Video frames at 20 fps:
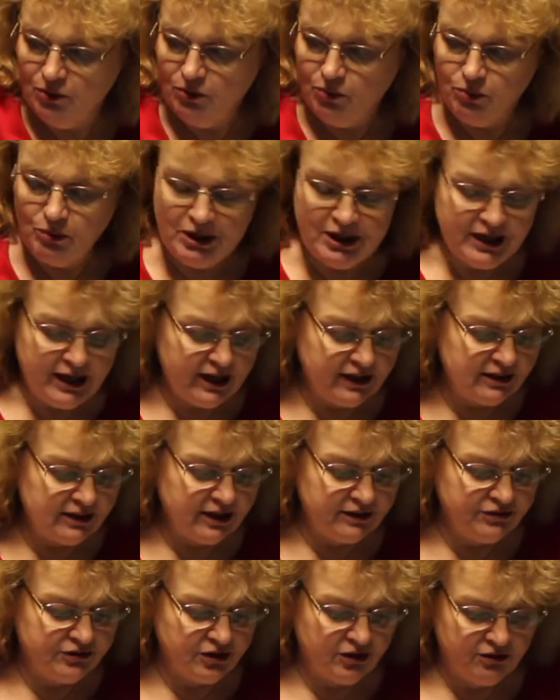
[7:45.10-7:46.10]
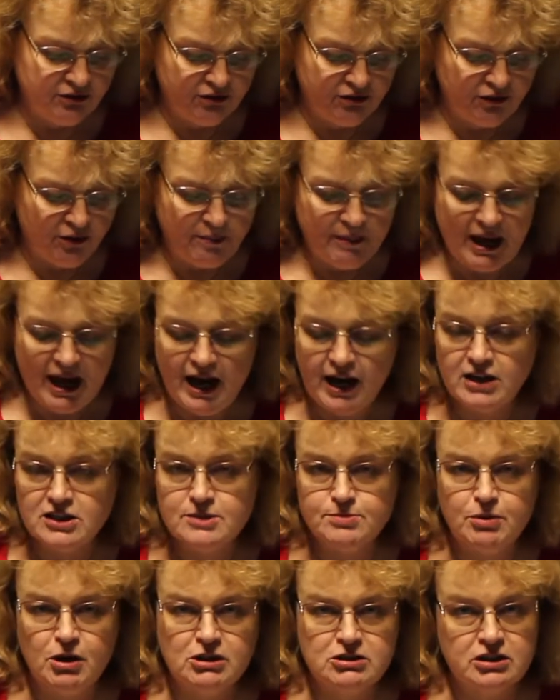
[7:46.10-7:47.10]
we had left over from a house
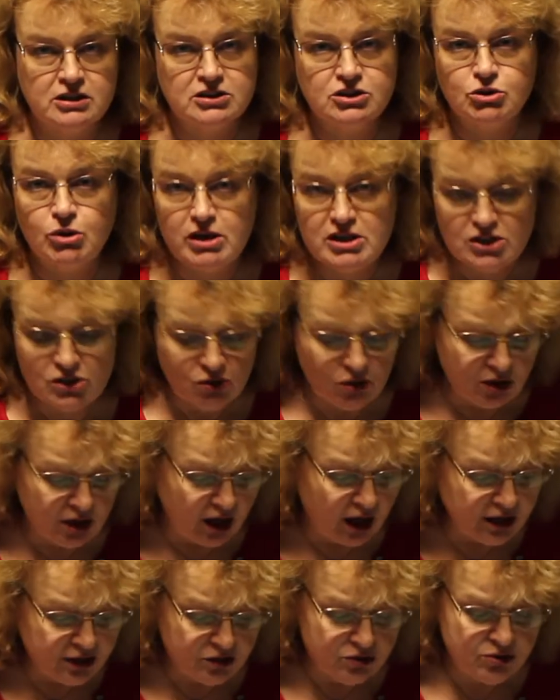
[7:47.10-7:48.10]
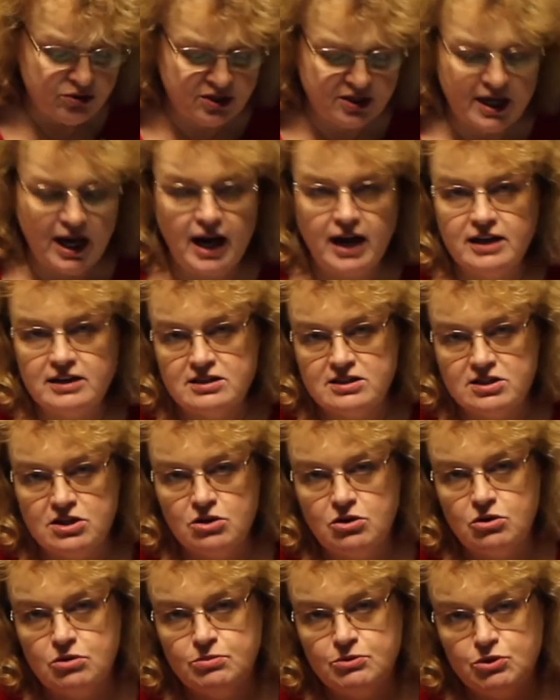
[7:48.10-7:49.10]
project, so I used that.
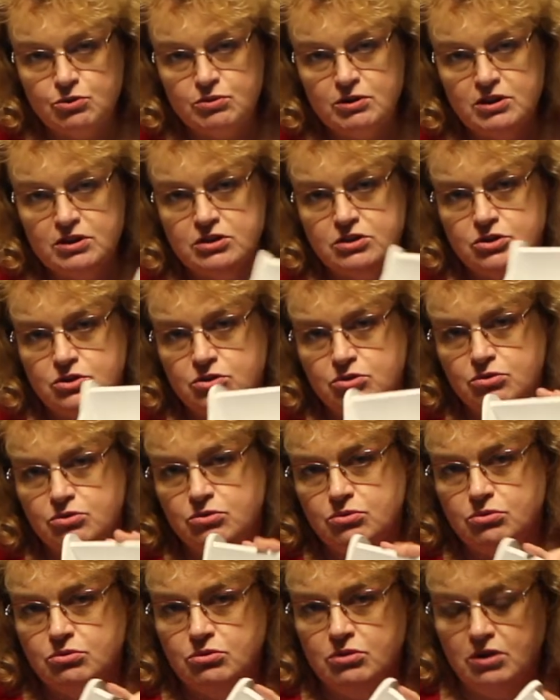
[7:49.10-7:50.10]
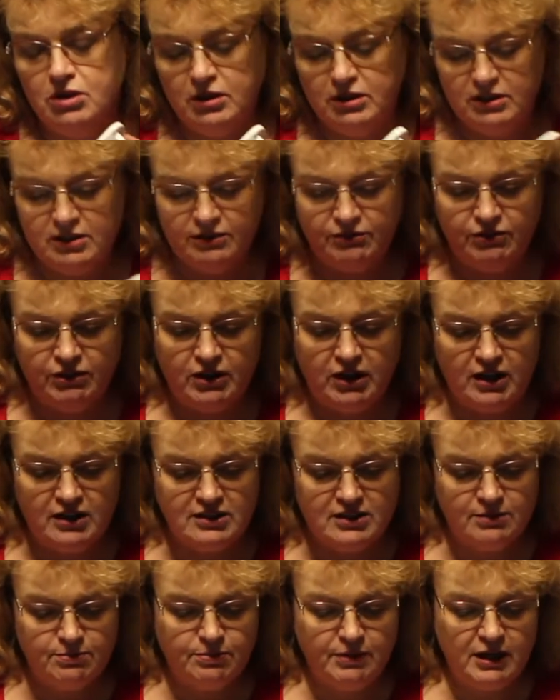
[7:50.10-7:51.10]
So between the 2 different
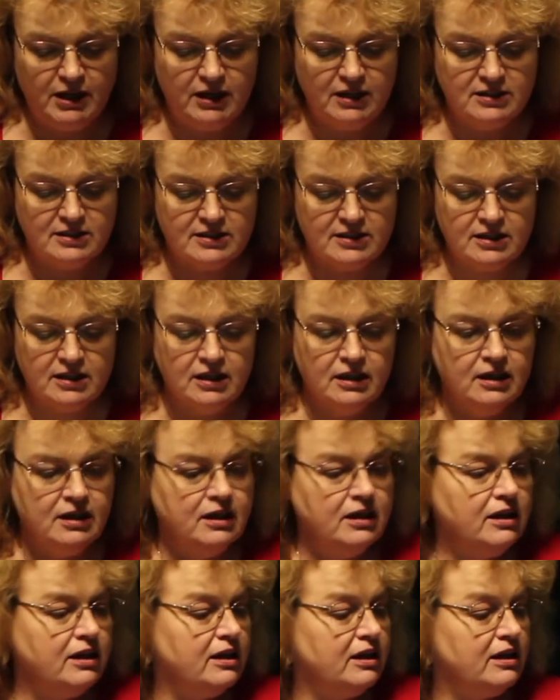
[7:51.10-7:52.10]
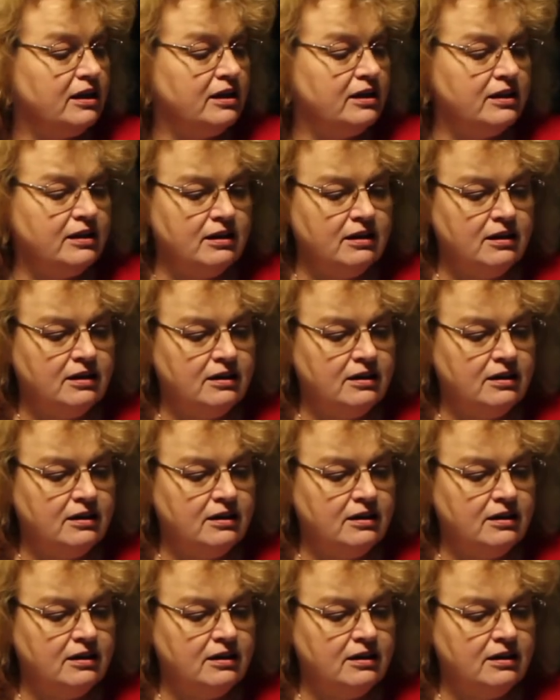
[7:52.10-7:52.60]
kinds of paints, it